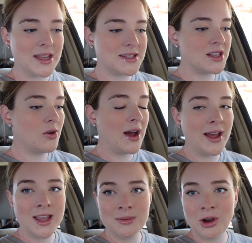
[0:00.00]
so I
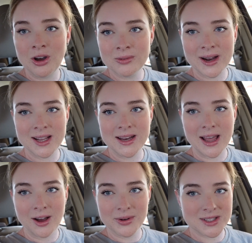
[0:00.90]
am already
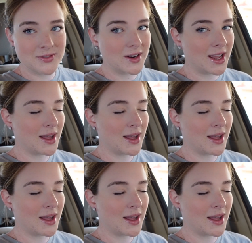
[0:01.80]
now, it's funny,